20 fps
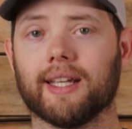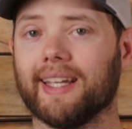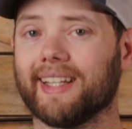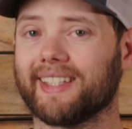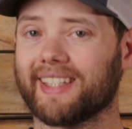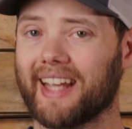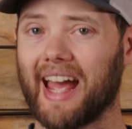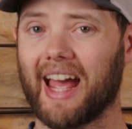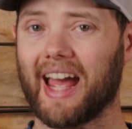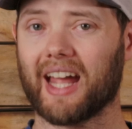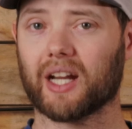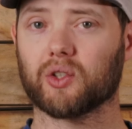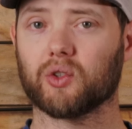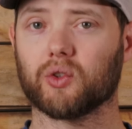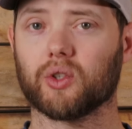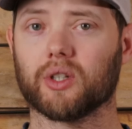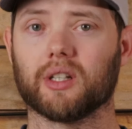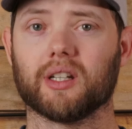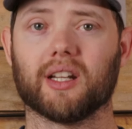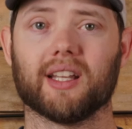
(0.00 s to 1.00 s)
It's
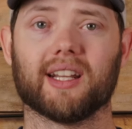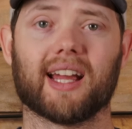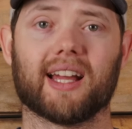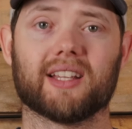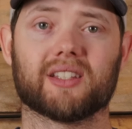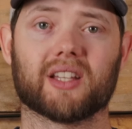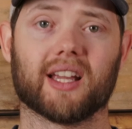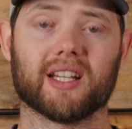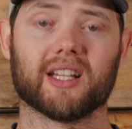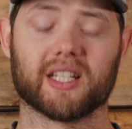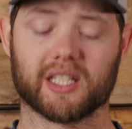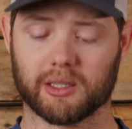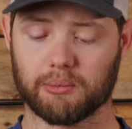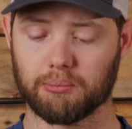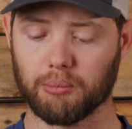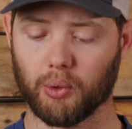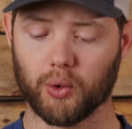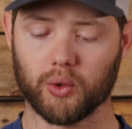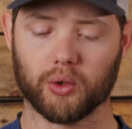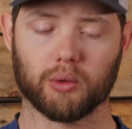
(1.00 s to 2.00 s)
accurate, it has a
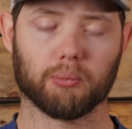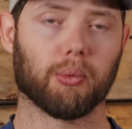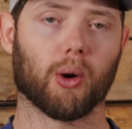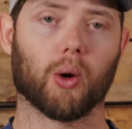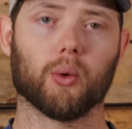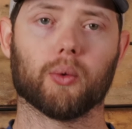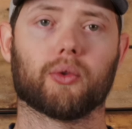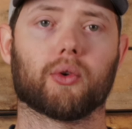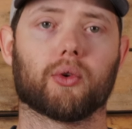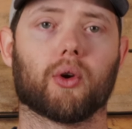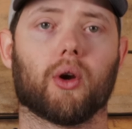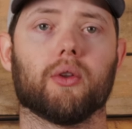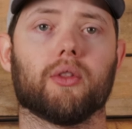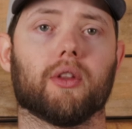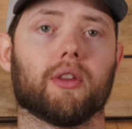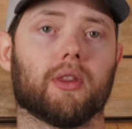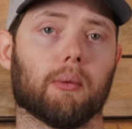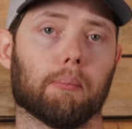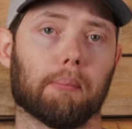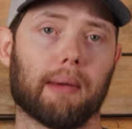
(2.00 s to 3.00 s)
smooth bolt throw
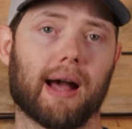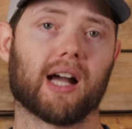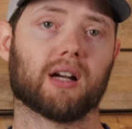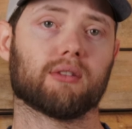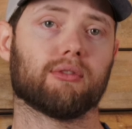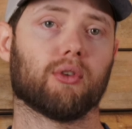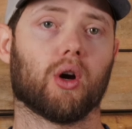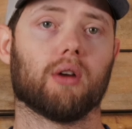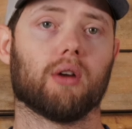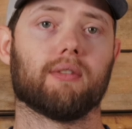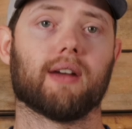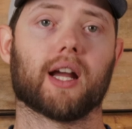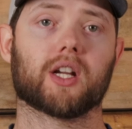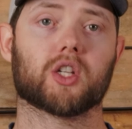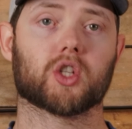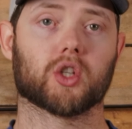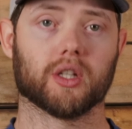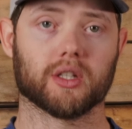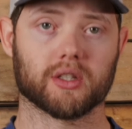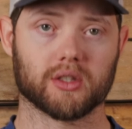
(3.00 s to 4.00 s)
that the Mark V
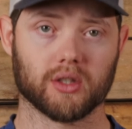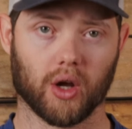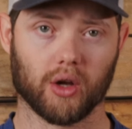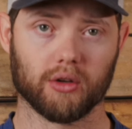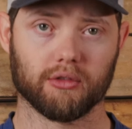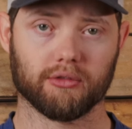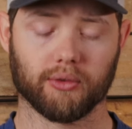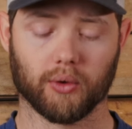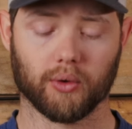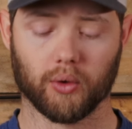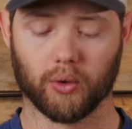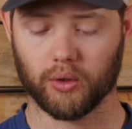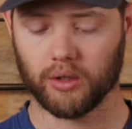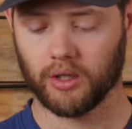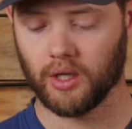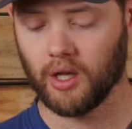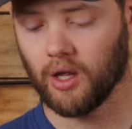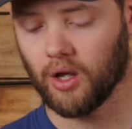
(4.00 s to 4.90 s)
action is known for.